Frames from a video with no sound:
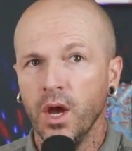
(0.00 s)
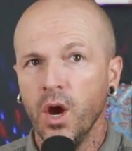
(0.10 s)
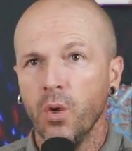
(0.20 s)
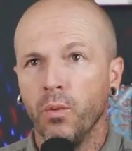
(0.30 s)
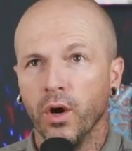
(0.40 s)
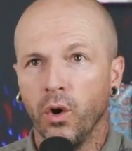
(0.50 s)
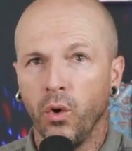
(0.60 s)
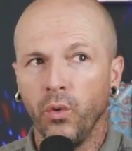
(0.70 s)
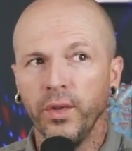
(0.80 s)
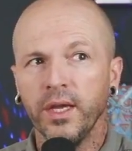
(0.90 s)
We're
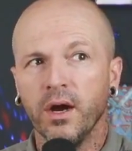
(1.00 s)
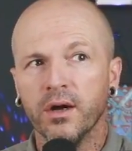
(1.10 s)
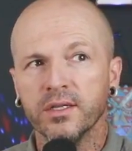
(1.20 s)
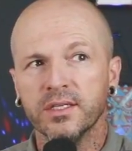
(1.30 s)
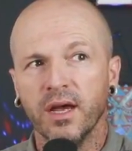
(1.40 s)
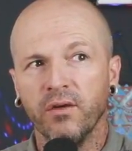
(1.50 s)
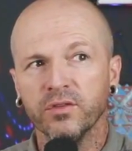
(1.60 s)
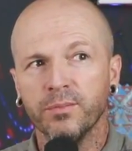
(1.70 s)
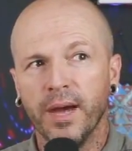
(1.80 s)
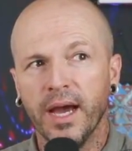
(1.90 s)
holding ourselves
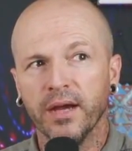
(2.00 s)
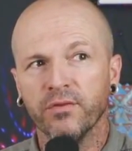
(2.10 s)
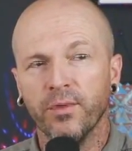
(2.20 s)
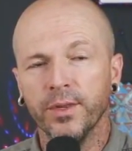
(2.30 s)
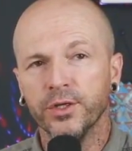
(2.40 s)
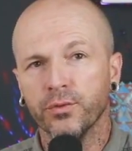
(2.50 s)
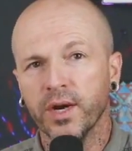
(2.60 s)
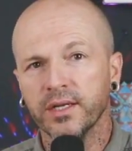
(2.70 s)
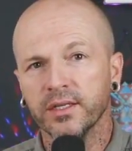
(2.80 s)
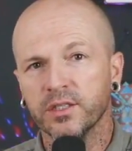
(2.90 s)
back from a
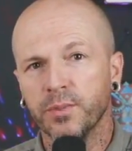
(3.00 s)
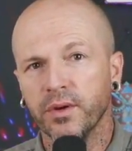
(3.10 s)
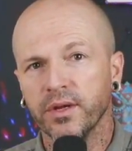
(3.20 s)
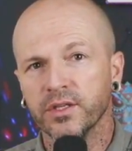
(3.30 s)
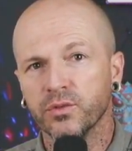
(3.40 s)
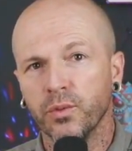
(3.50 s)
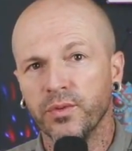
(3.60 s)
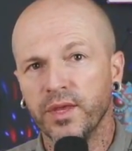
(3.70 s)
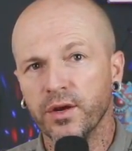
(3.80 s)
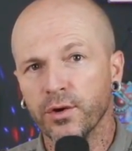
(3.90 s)
direct experience with
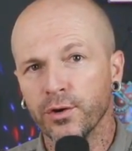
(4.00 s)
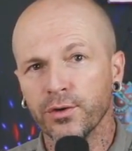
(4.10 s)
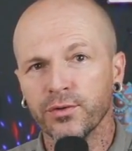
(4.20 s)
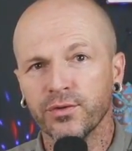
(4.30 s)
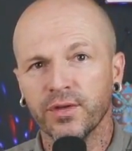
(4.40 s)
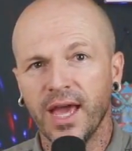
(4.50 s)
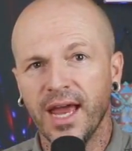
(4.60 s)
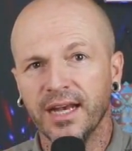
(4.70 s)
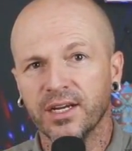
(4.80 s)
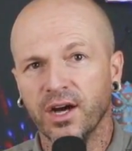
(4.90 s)
the earth
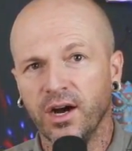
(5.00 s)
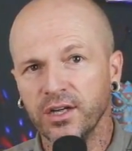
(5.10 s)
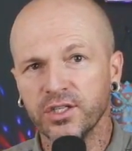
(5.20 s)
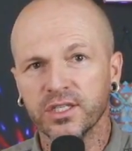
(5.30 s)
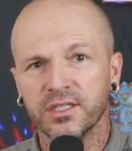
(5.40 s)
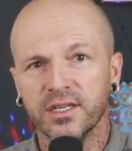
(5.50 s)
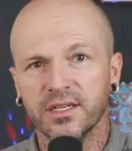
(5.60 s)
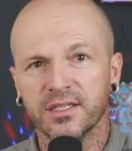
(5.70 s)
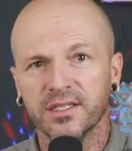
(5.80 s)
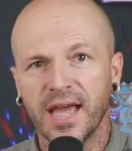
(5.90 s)
and
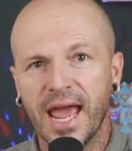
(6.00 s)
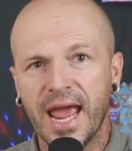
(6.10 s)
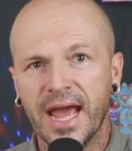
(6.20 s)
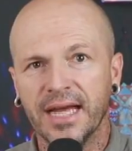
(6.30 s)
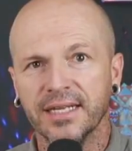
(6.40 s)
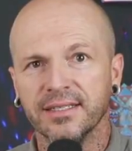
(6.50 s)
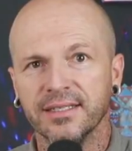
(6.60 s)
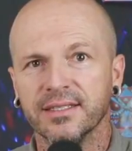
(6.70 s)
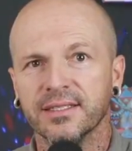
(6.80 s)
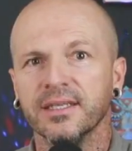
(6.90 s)
consciousness
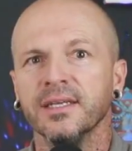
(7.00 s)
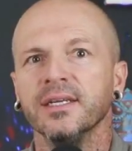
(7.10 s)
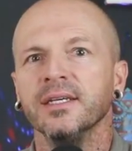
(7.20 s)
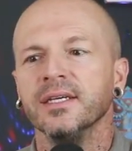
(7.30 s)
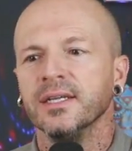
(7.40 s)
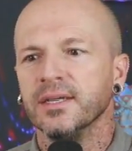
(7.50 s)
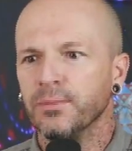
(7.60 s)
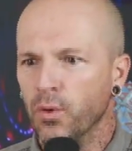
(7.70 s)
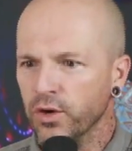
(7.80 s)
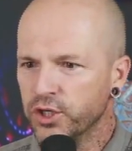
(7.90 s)
and
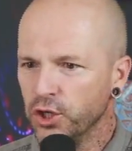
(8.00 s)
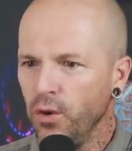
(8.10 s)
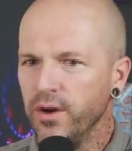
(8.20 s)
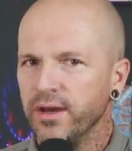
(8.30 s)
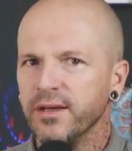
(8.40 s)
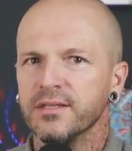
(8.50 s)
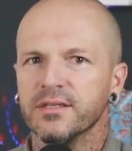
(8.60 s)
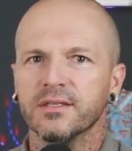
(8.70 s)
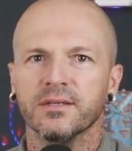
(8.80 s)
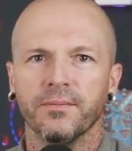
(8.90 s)
more
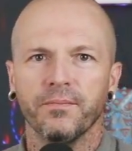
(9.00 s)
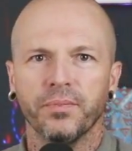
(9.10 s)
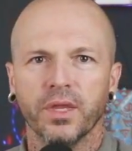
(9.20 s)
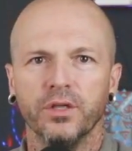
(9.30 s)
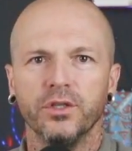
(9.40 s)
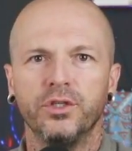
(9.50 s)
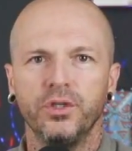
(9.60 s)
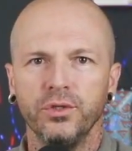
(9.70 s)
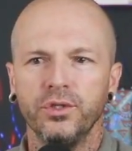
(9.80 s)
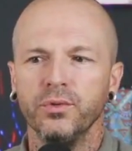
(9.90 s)
choice
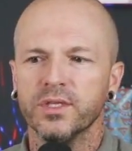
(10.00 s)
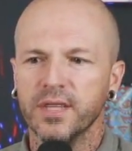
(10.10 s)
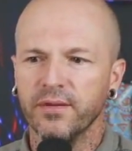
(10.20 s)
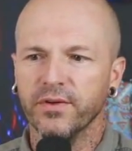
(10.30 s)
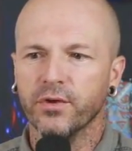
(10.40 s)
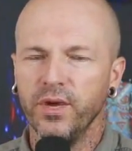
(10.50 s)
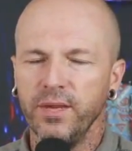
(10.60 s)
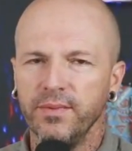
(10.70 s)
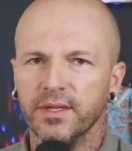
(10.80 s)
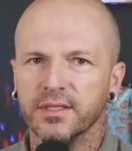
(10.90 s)
due to a set of
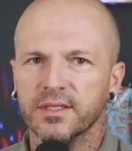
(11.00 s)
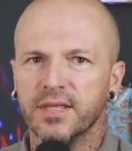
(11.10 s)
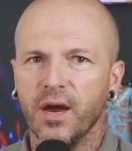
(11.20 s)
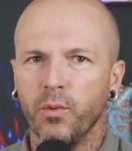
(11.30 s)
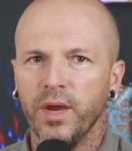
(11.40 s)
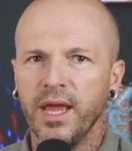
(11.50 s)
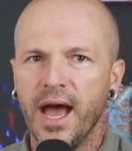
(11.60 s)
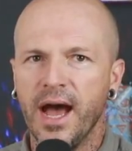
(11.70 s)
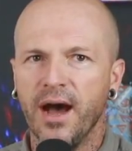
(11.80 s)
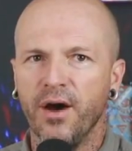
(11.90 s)
agreements that we
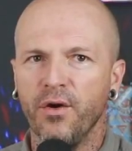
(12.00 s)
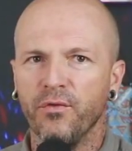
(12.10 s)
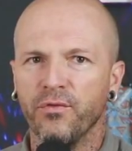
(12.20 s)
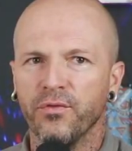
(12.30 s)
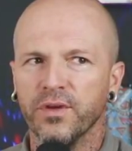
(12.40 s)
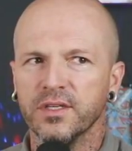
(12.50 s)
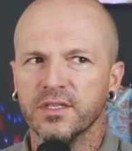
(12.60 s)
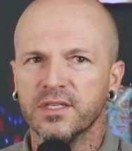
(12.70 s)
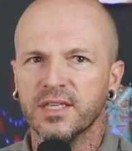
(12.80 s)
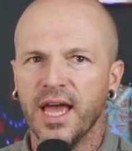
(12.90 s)
have
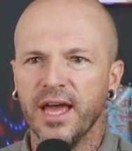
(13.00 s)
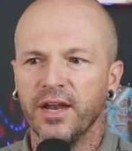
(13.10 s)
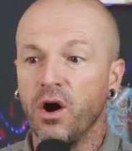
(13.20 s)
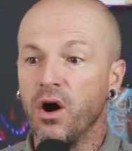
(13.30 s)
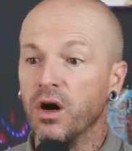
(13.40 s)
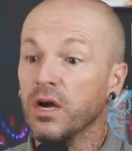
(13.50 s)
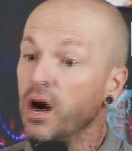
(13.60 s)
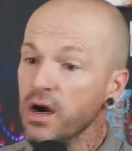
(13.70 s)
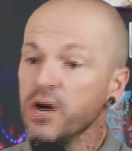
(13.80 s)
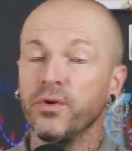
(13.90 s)
said are
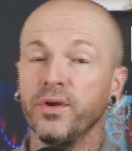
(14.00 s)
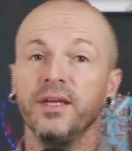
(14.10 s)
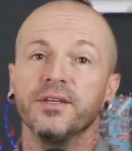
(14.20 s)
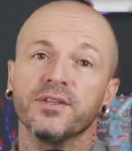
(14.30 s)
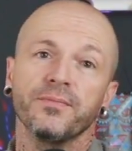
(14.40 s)
concrete,